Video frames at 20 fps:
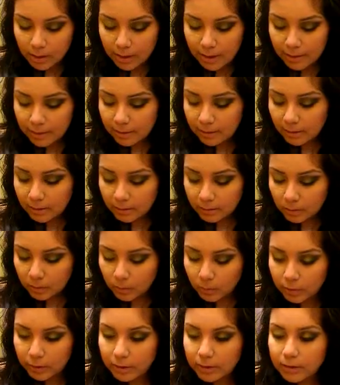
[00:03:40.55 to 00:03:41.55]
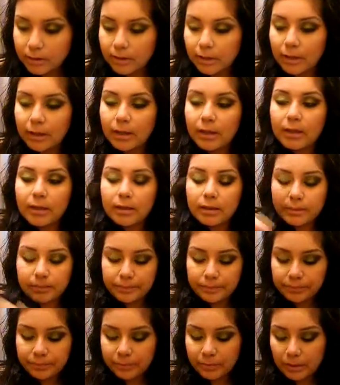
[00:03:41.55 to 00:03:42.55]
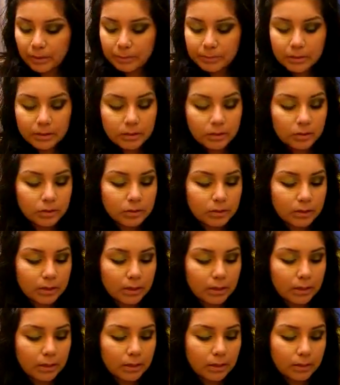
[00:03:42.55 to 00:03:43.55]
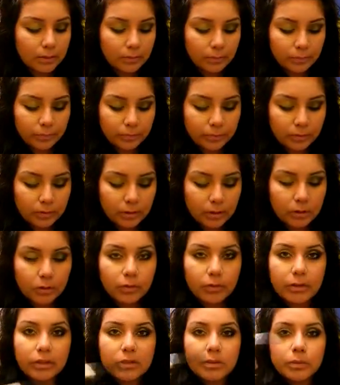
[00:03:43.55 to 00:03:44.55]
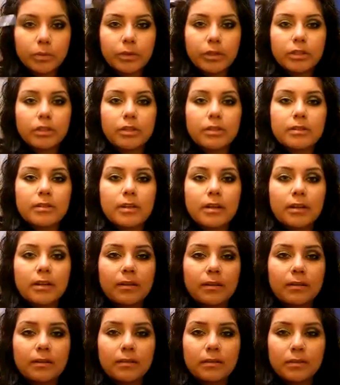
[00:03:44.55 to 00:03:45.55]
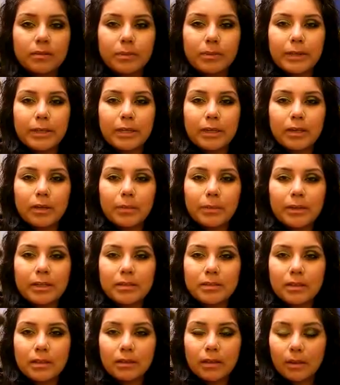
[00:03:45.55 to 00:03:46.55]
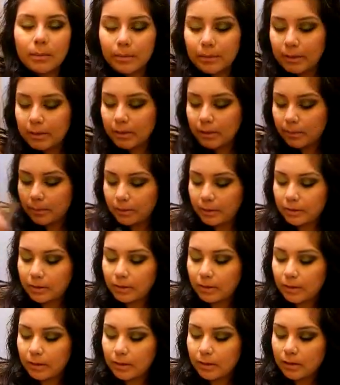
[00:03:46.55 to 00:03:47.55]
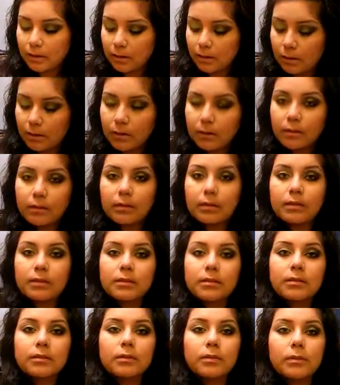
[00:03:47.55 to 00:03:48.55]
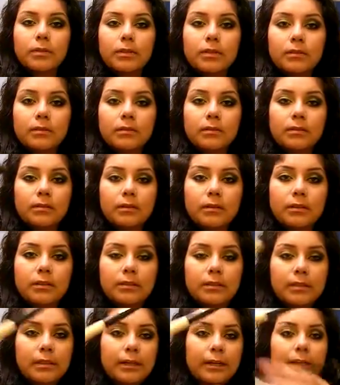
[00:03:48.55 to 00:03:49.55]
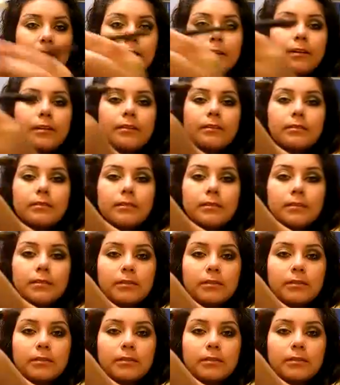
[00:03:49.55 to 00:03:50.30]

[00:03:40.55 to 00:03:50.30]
And then with, I'm just using a crease brush. It's kind of bigger, but it's not that big compared to like this one. It's tinier. You